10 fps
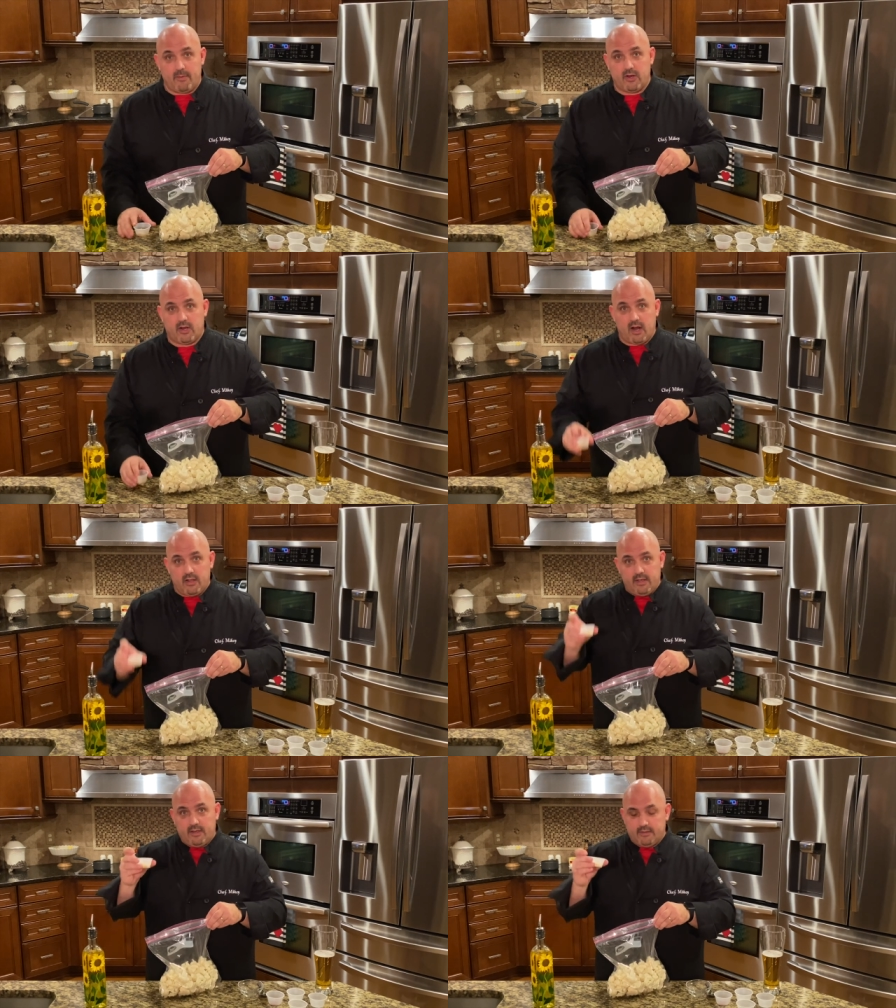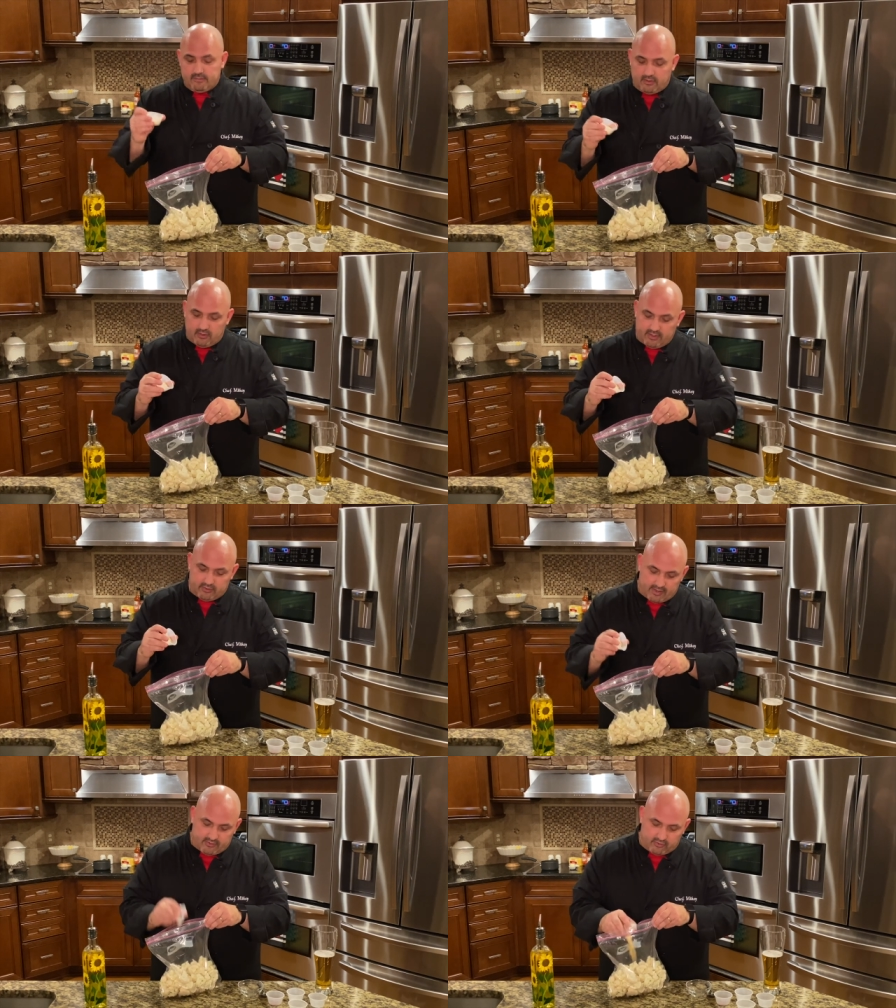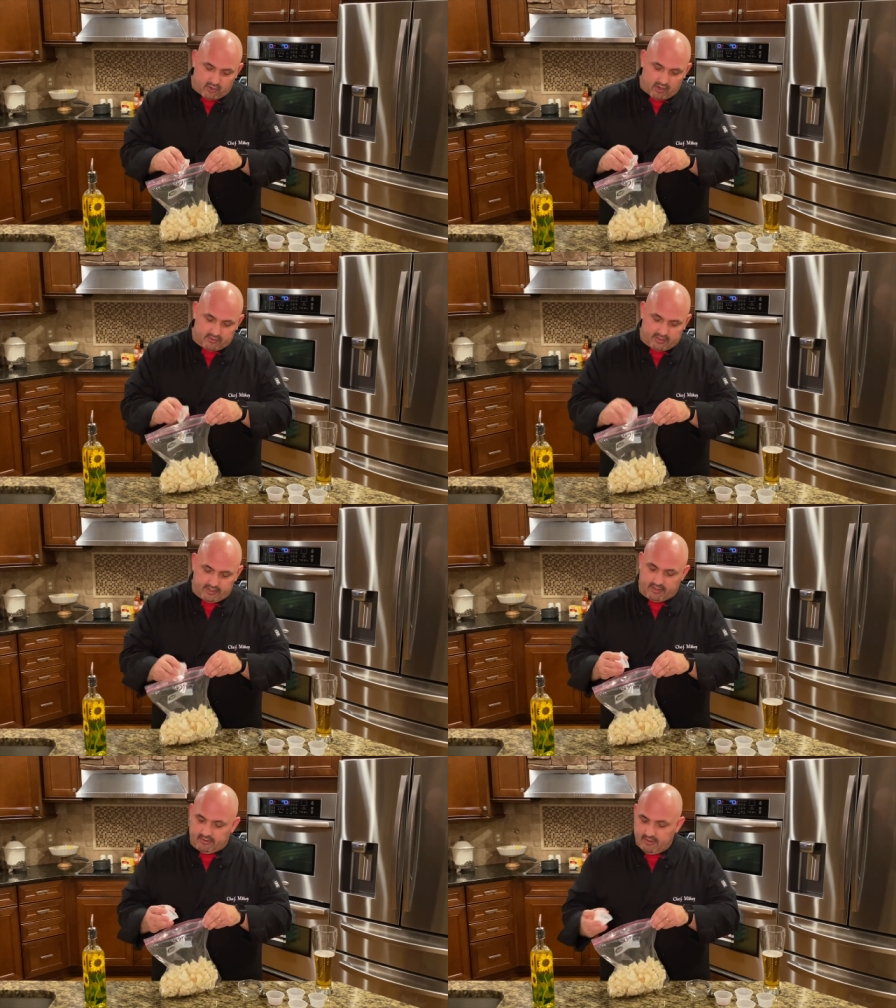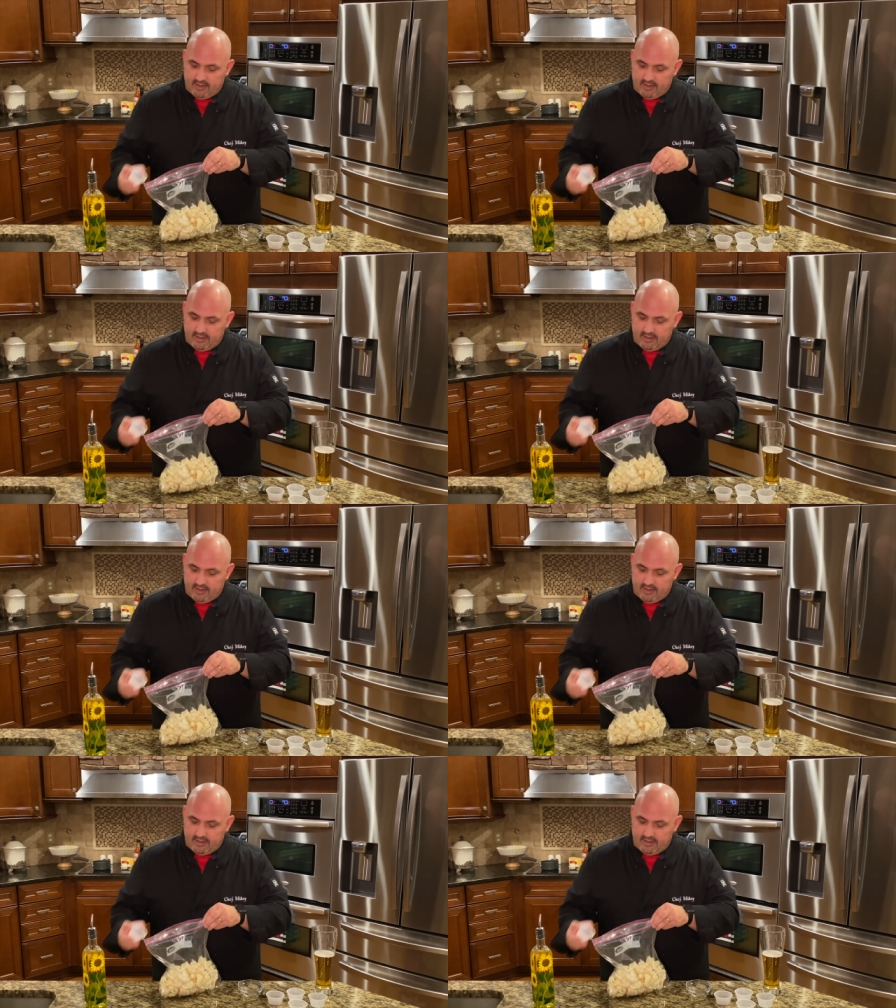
your garlic, I'm gonna get your garlic in there.